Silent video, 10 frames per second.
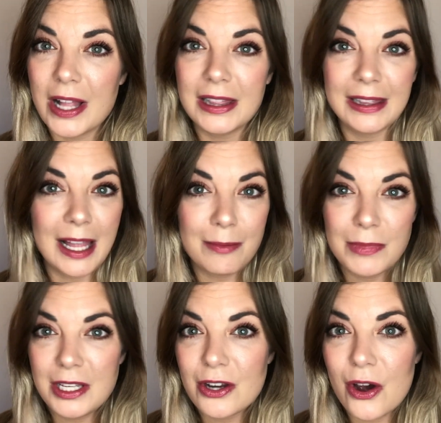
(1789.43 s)
Let me
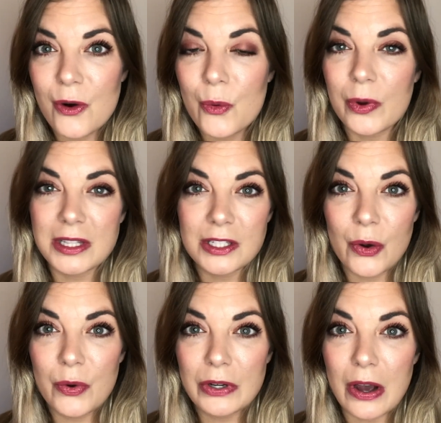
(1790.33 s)
know what's
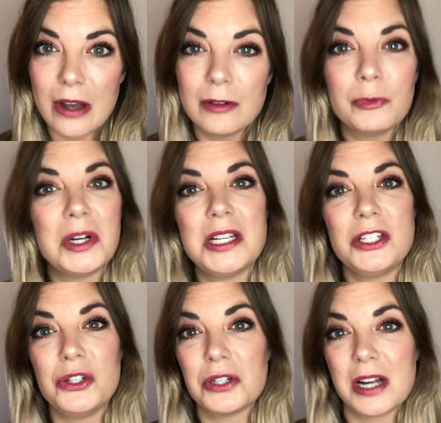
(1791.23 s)
going on. What's
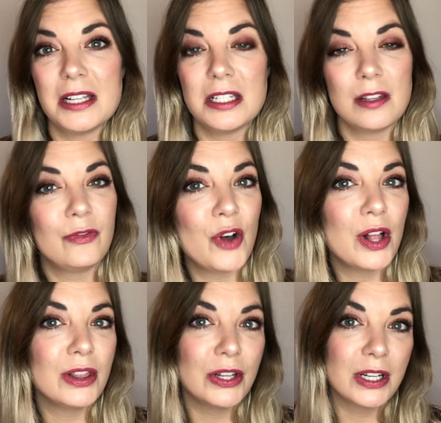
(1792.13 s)
your guys'
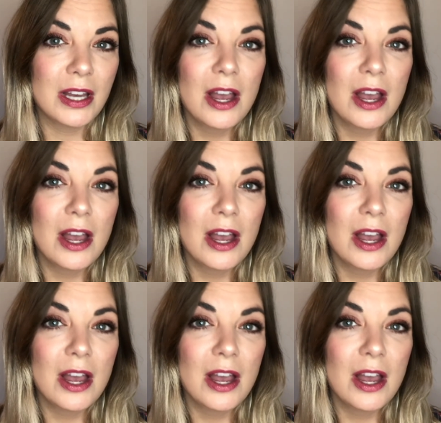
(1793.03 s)
fall look?